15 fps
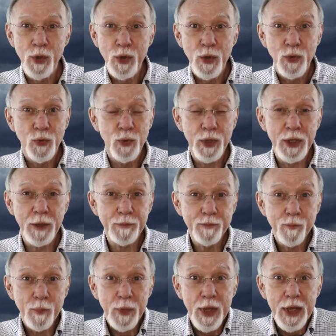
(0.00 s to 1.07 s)
Well,
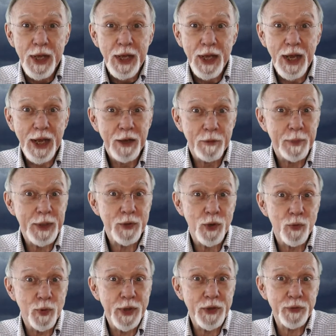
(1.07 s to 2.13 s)
how about a
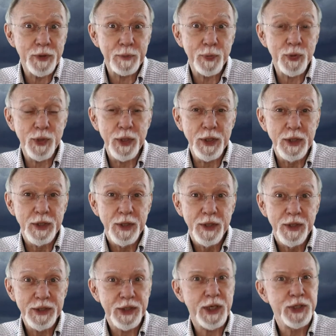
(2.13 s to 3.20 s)
weather report?
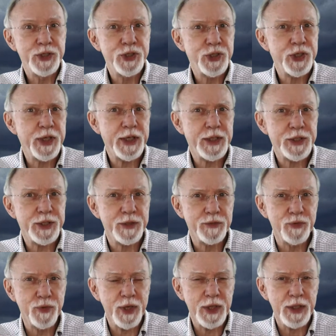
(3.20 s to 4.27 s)
There's a chance of
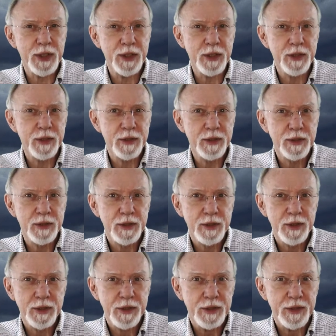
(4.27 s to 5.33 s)
rain.
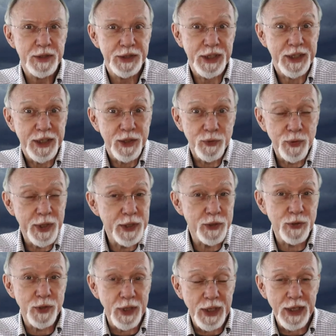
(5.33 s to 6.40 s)
Is it going to rain
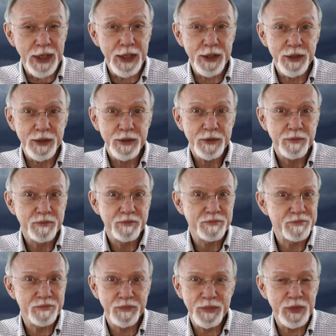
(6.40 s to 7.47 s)
or not?
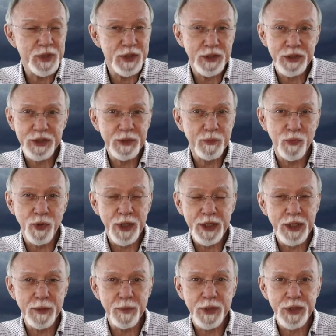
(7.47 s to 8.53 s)
There's some
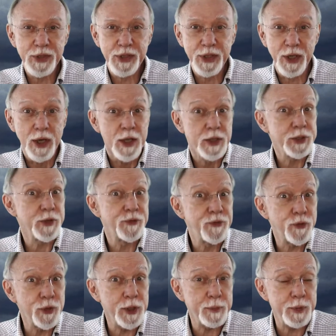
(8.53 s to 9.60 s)
randomness there. There's a
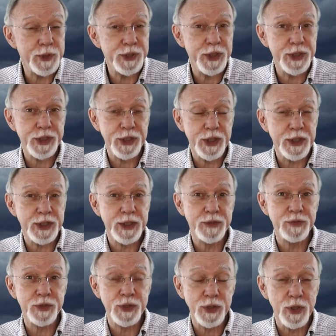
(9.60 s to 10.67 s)
40% chance of
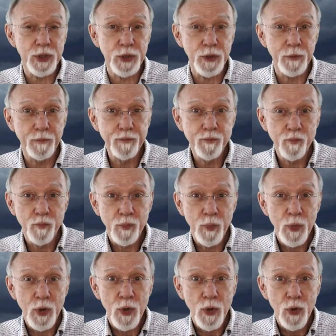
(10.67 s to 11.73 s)
snow.
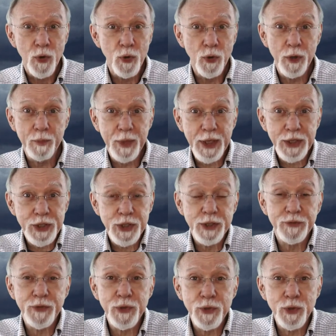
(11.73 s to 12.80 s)
Or imagine
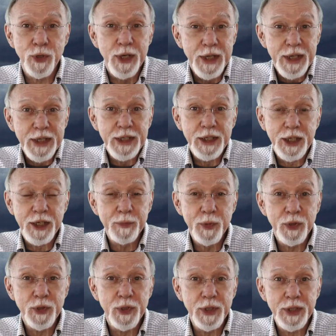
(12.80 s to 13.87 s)
if you're in a
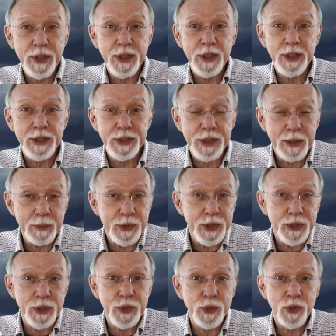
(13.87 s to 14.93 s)
community that is
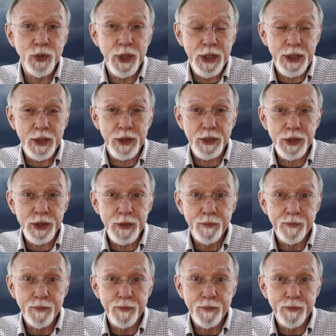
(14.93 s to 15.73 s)
subject to tornadoes.